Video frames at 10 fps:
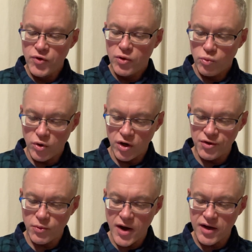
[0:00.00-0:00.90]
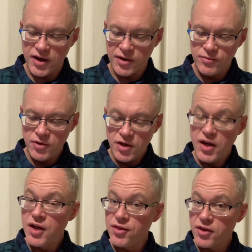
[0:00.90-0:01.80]
one on the right hand
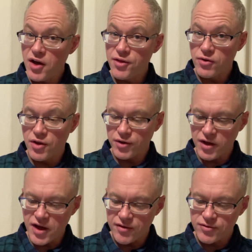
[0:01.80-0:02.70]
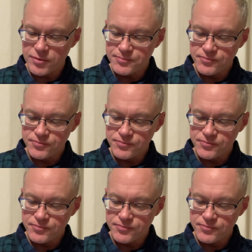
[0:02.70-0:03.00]
and the other on the left.